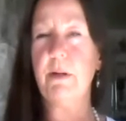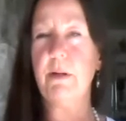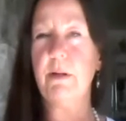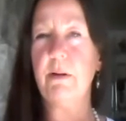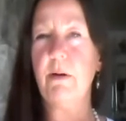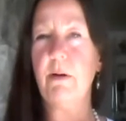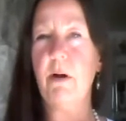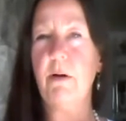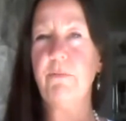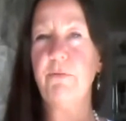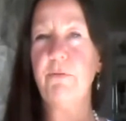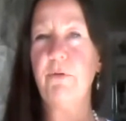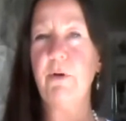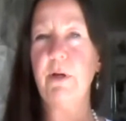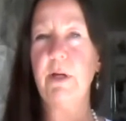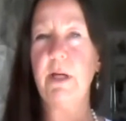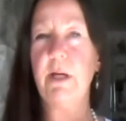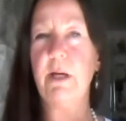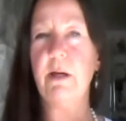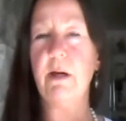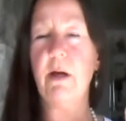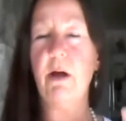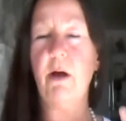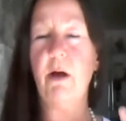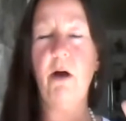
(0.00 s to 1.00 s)
offering
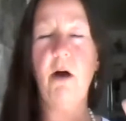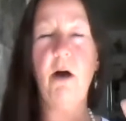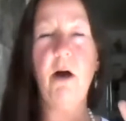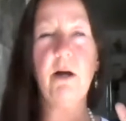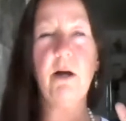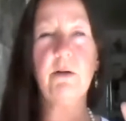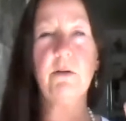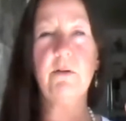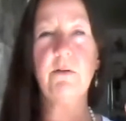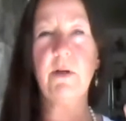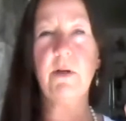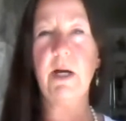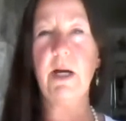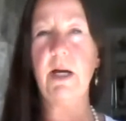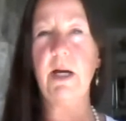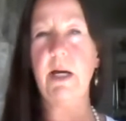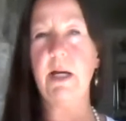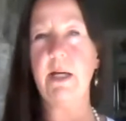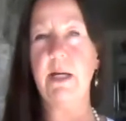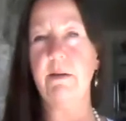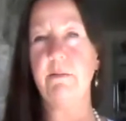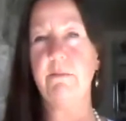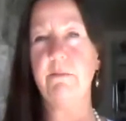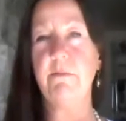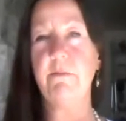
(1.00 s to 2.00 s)
a hawk's
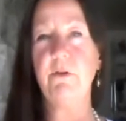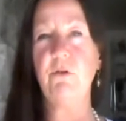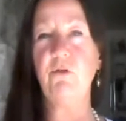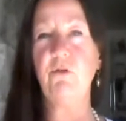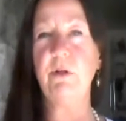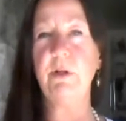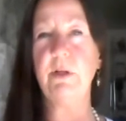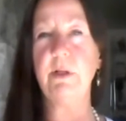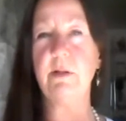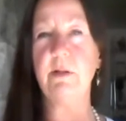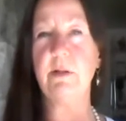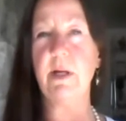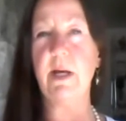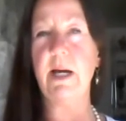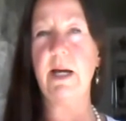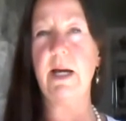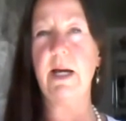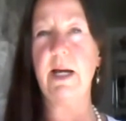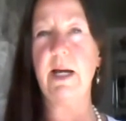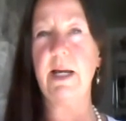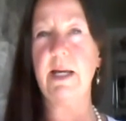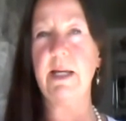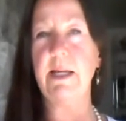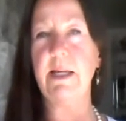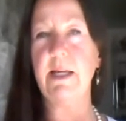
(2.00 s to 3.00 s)
eye, a vigilant
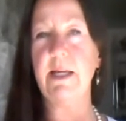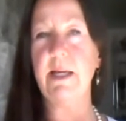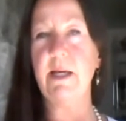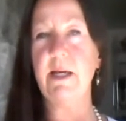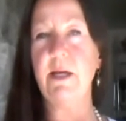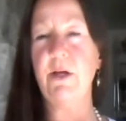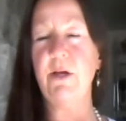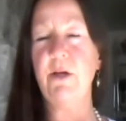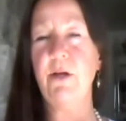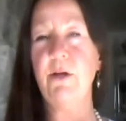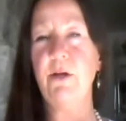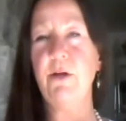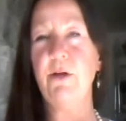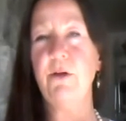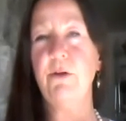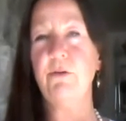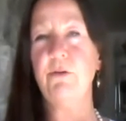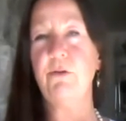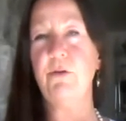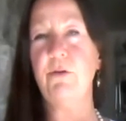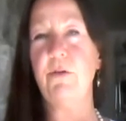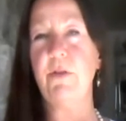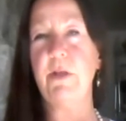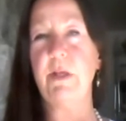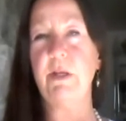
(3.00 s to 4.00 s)
eye
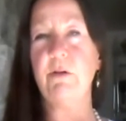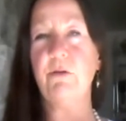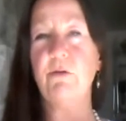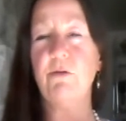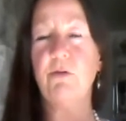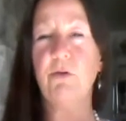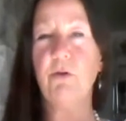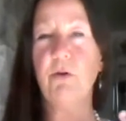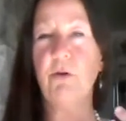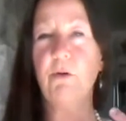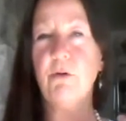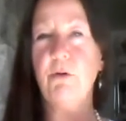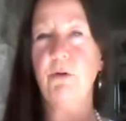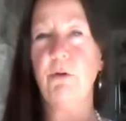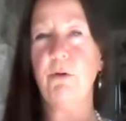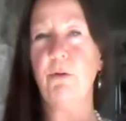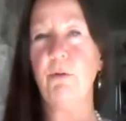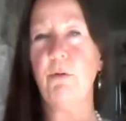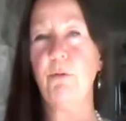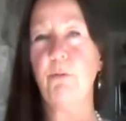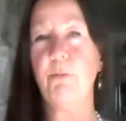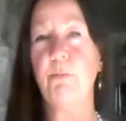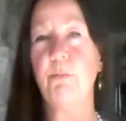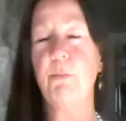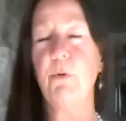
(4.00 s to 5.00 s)
to the
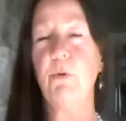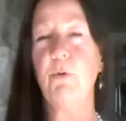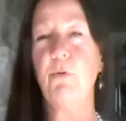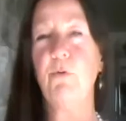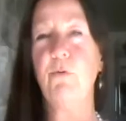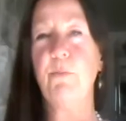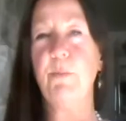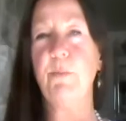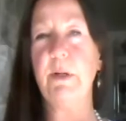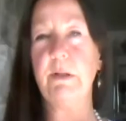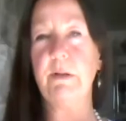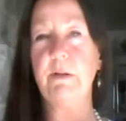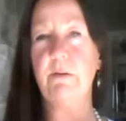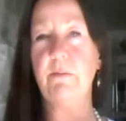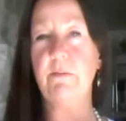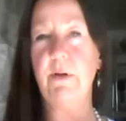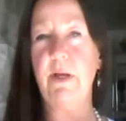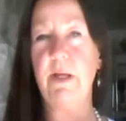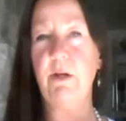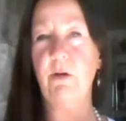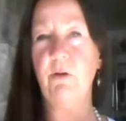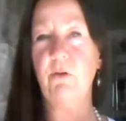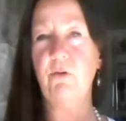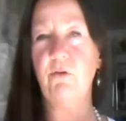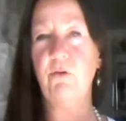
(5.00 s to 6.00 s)
internal movement of
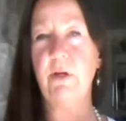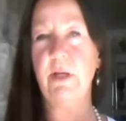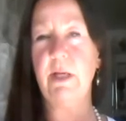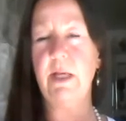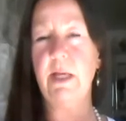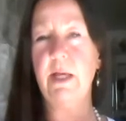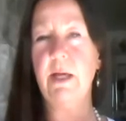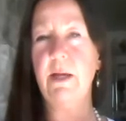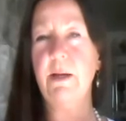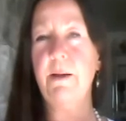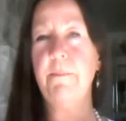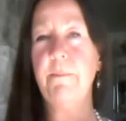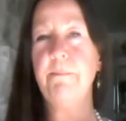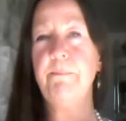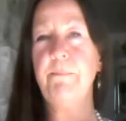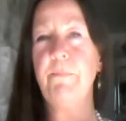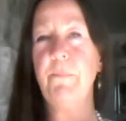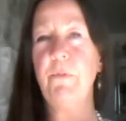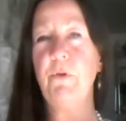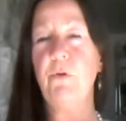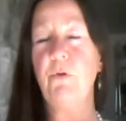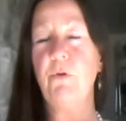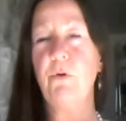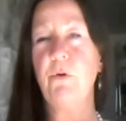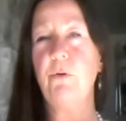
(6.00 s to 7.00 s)
energy,
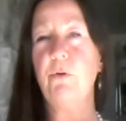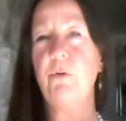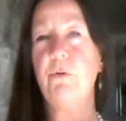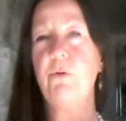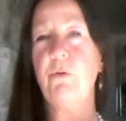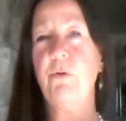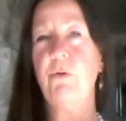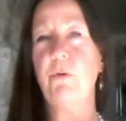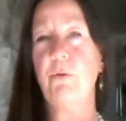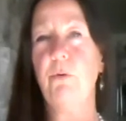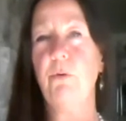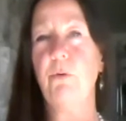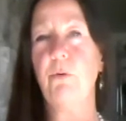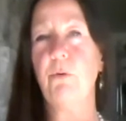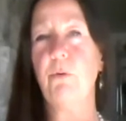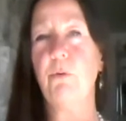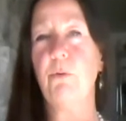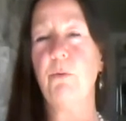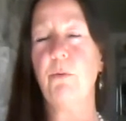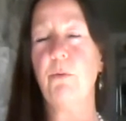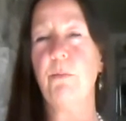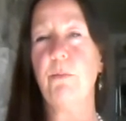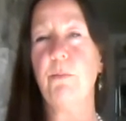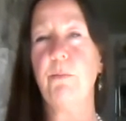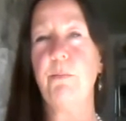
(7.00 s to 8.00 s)
to
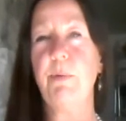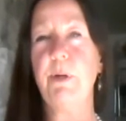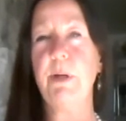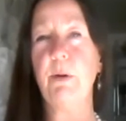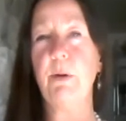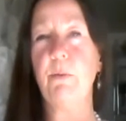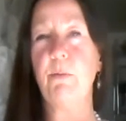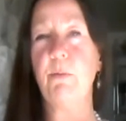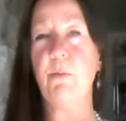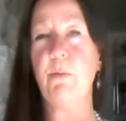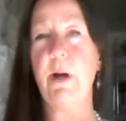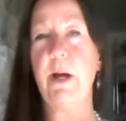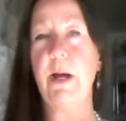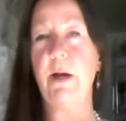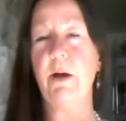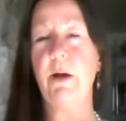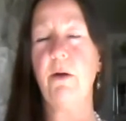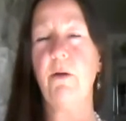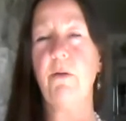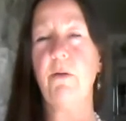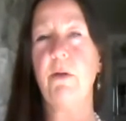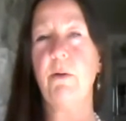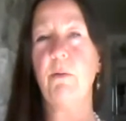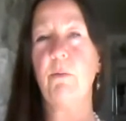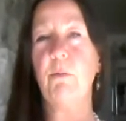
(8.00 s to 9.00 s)
be aware
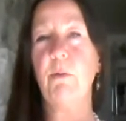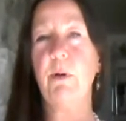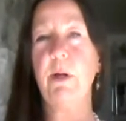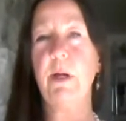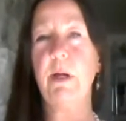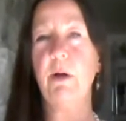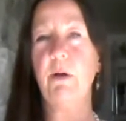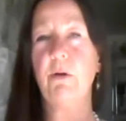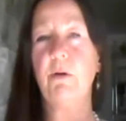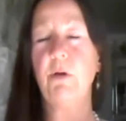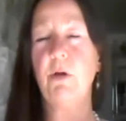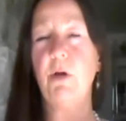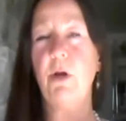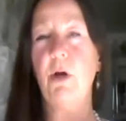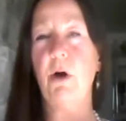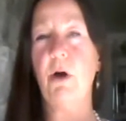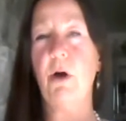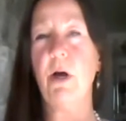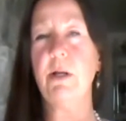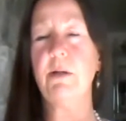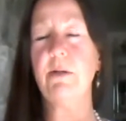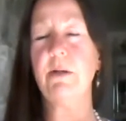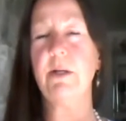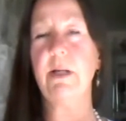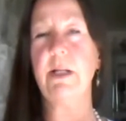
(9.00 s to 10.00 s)
that we are
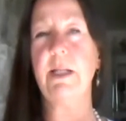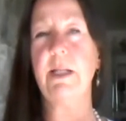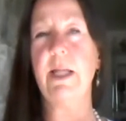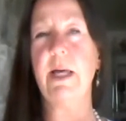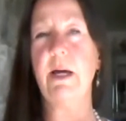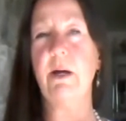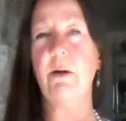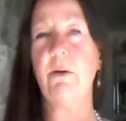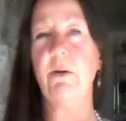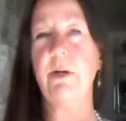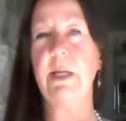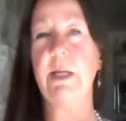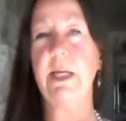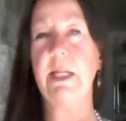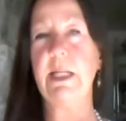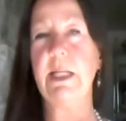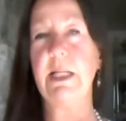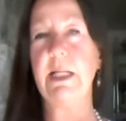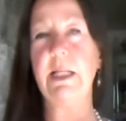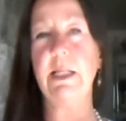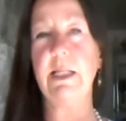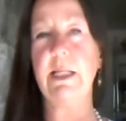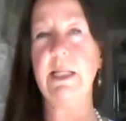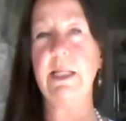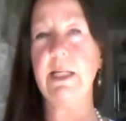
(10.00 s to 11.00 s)
not allowing any
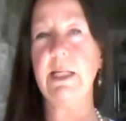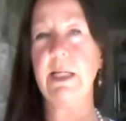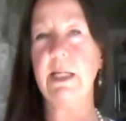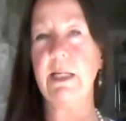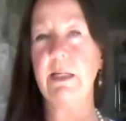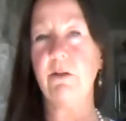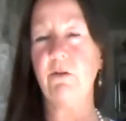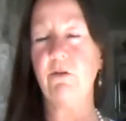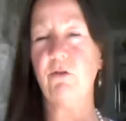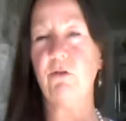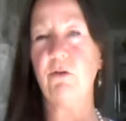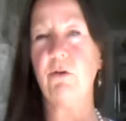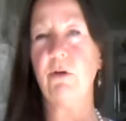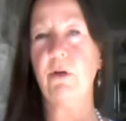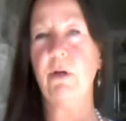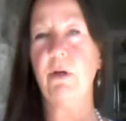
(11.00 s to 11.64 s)
leakage.